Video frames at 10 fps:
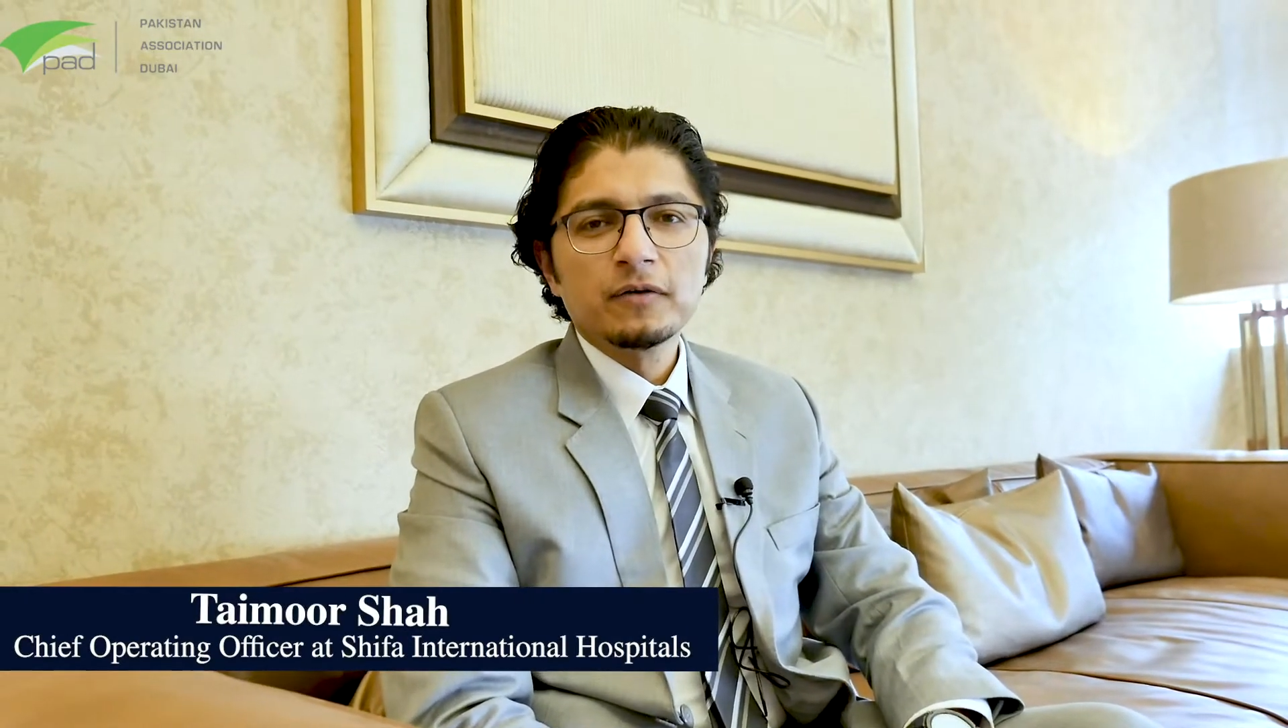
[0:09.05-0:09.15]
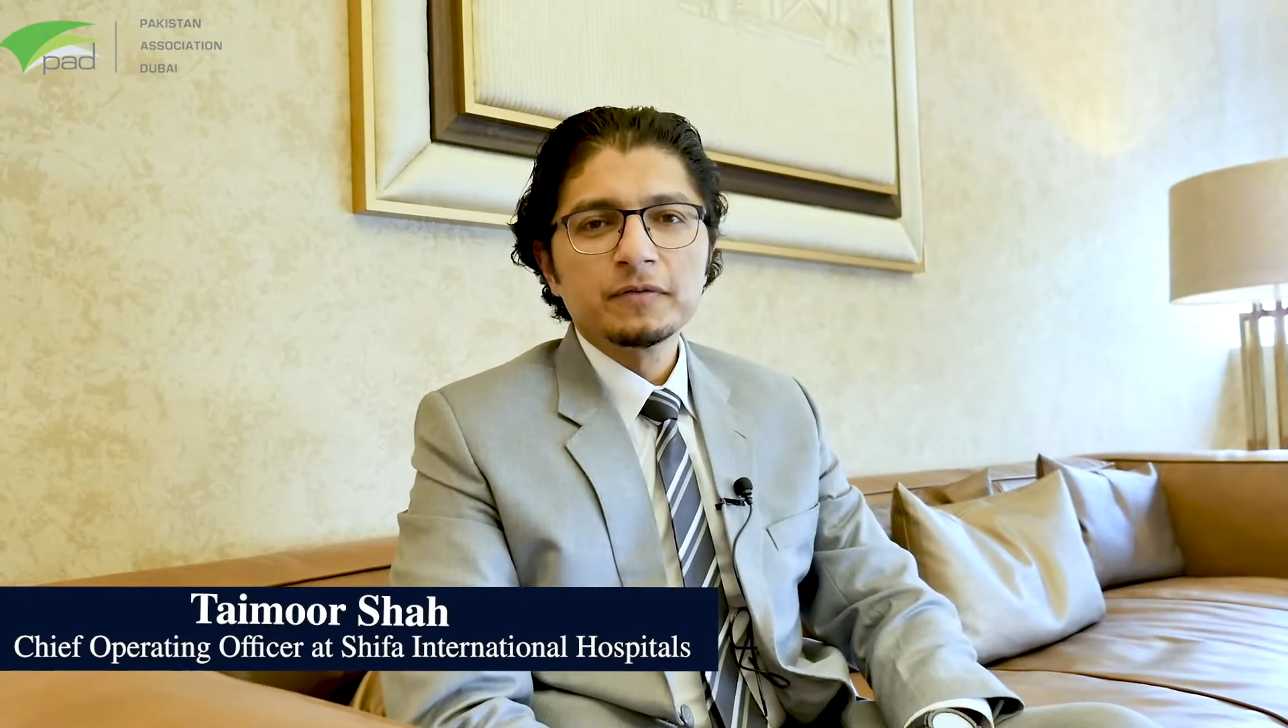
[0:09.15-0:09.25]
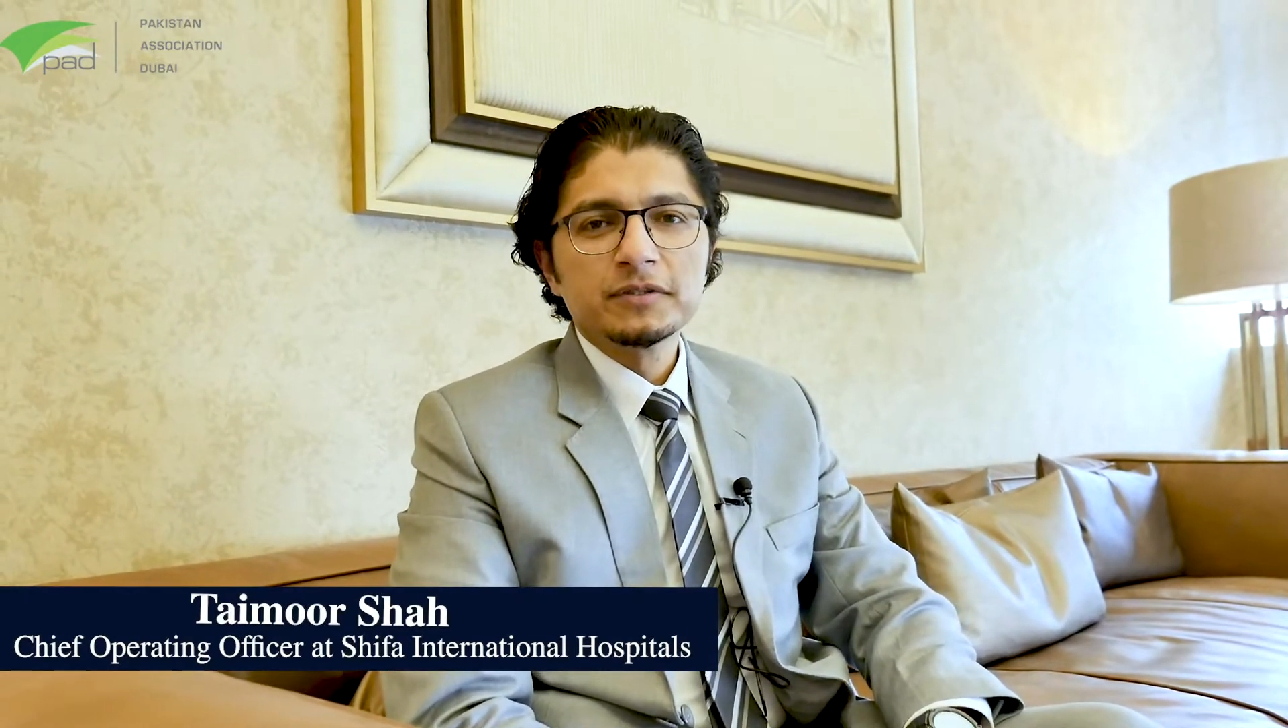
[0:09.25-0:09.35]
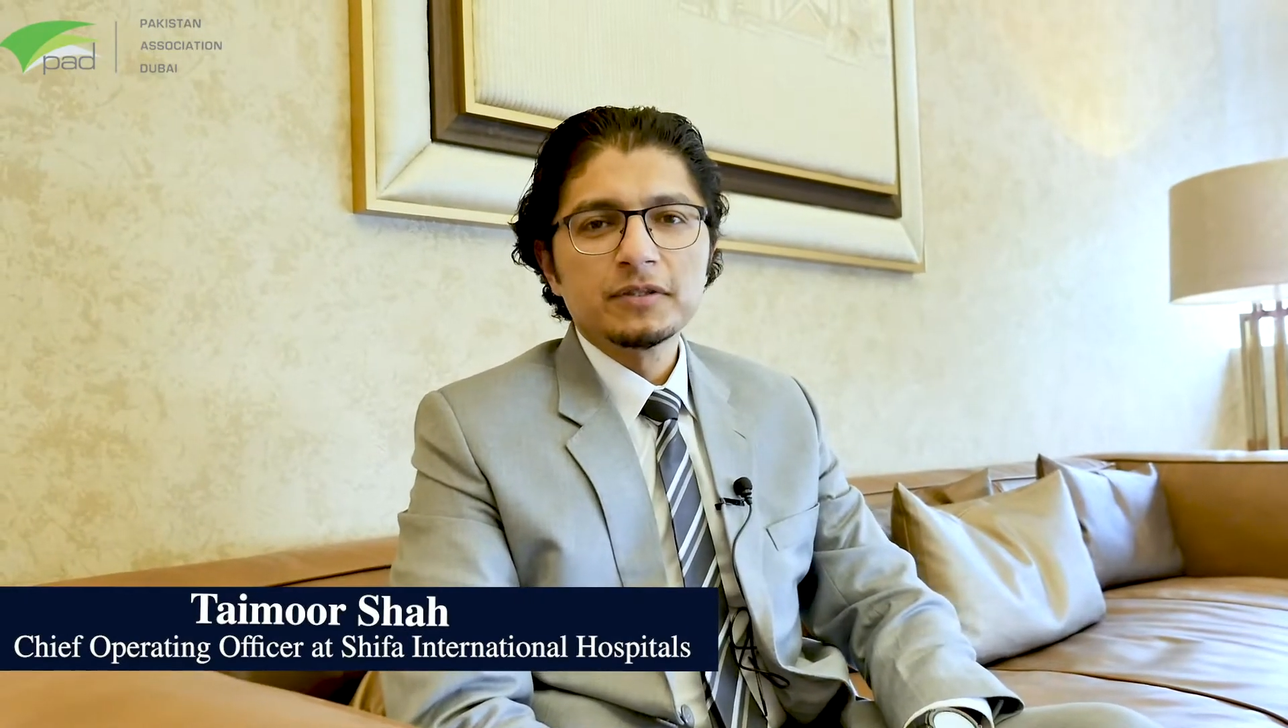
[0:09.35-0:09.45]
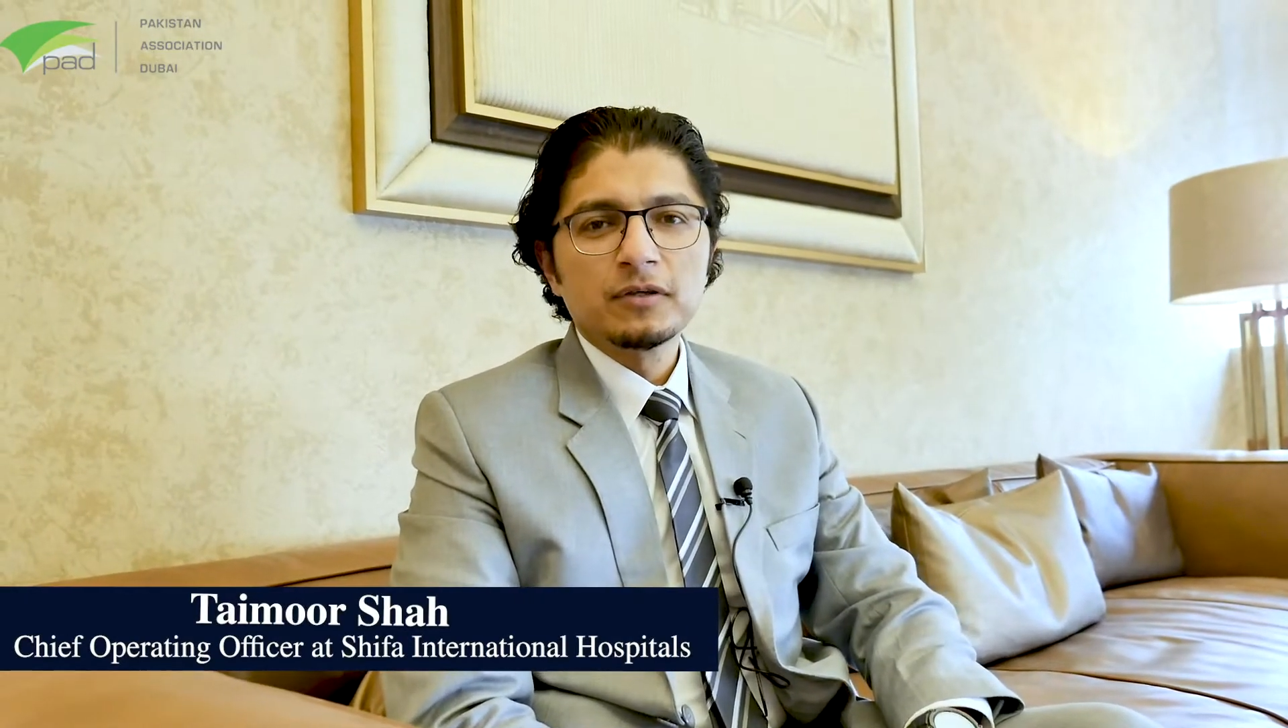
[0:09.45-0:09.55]

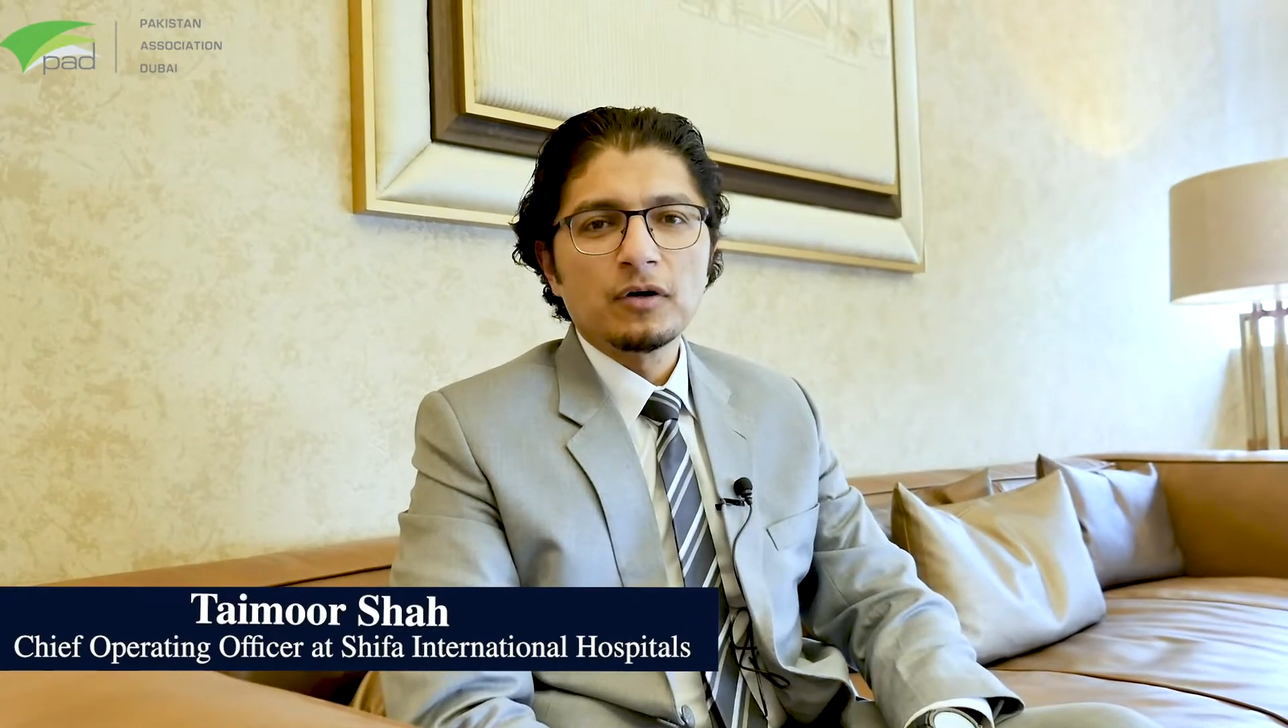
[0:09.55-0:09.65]
Officer